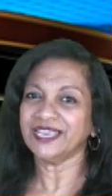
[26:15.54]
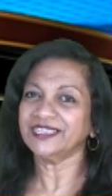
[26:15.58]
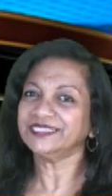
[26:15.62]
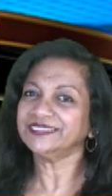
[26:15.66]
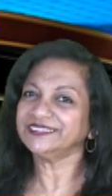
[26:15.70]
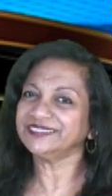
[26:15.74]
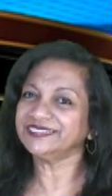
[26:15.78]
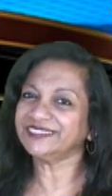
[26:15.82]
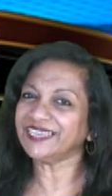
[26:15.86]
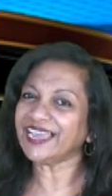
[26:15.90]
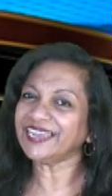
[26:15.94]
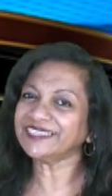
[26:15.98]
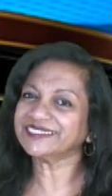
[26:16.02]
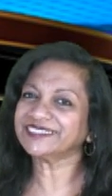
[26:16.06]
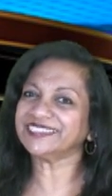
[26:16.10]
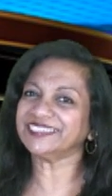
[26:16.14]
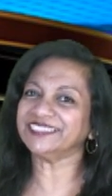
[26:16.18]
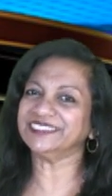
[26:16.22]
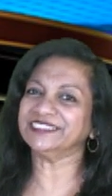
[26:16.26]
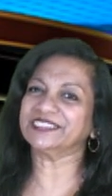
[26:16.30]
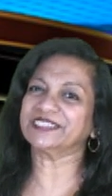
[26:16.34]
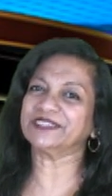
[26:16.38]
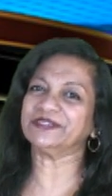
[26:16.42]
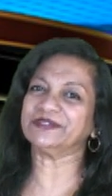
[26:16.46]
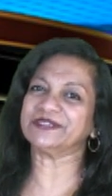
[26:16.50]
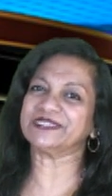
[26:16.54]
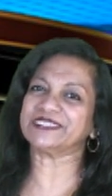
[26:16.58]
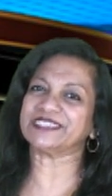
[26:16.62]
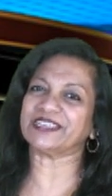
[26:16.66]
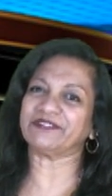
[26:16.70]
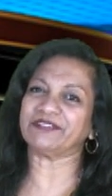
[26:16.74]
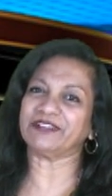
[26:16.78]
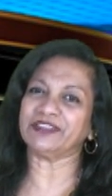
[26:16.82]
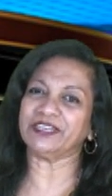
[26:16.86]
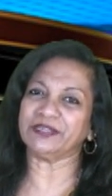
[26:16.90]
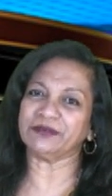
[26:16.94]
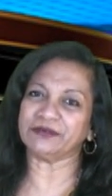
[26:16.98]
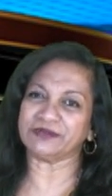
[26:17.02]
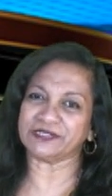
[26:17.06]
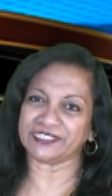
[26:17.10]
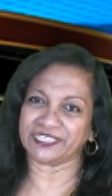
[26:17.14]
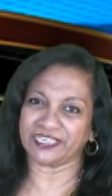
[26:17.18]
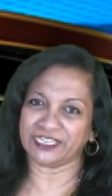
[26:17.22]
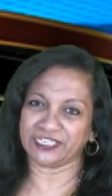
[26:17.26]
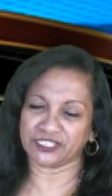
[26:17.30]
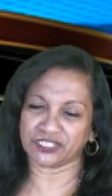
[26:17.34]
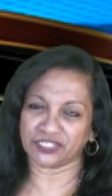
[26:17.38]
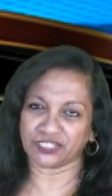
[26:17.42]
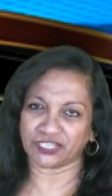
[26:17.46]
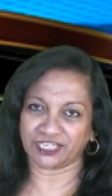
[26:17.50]
That concludes our news
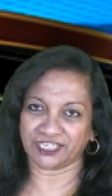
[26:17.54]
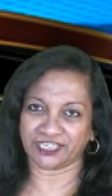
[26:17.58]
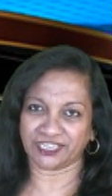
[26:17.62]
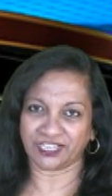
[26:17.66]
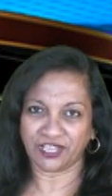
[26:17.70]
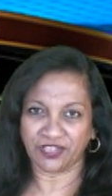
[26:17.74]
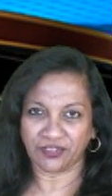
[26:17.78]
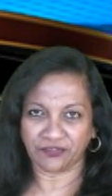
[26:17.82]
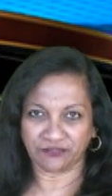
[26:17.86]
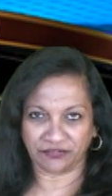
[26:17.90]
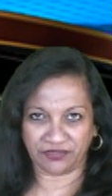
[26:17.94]
edition.